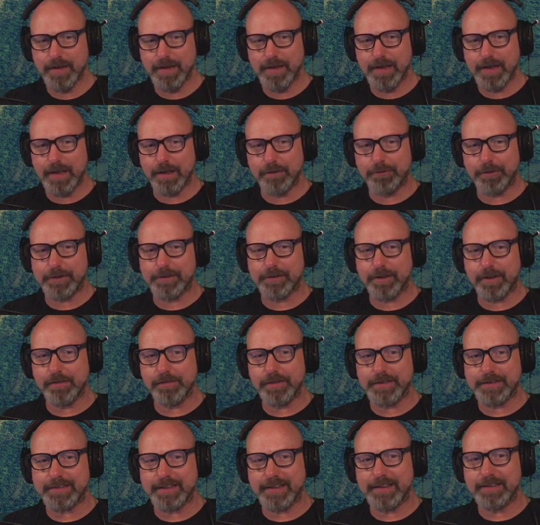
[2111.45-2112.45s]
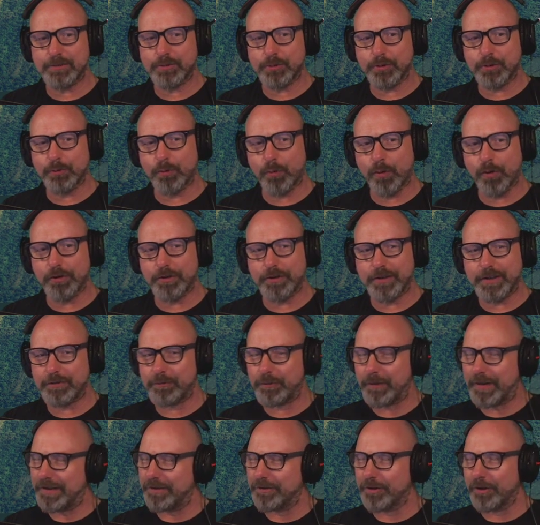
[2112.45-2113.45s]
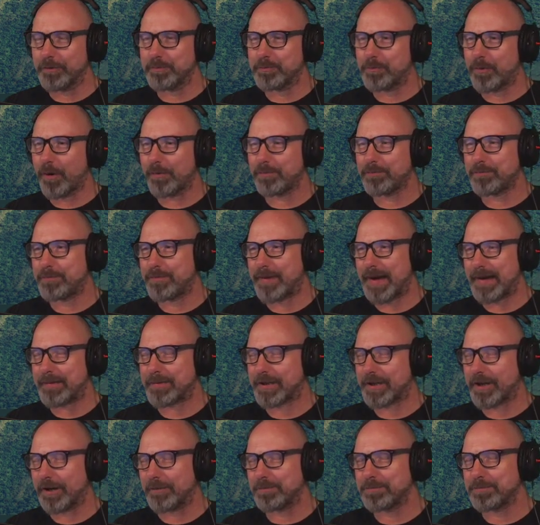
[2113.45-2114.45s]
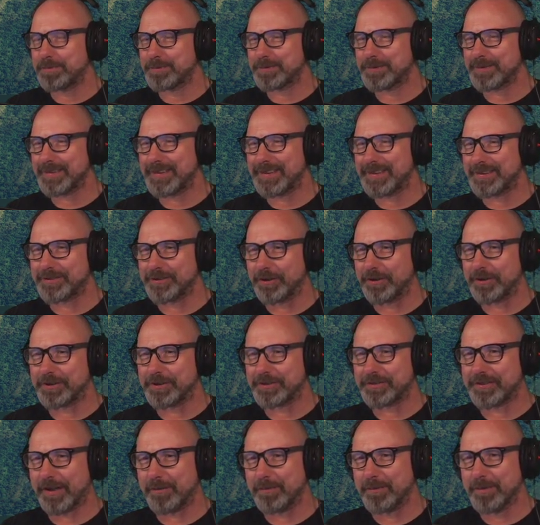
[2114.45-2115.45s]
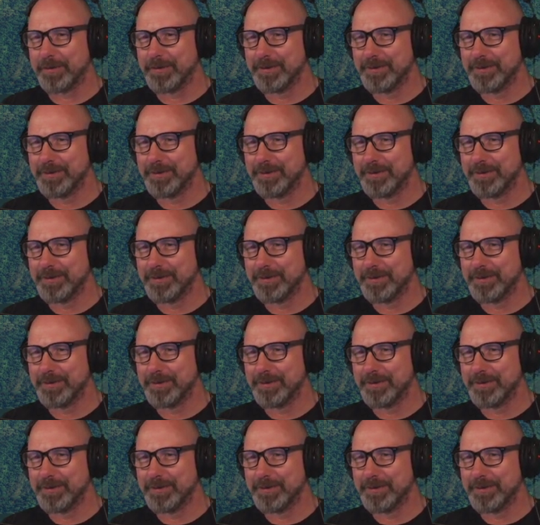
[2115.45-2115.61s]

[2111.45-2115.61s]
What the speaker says: If I dive it into the water, it will not pop back up. It's not a sub.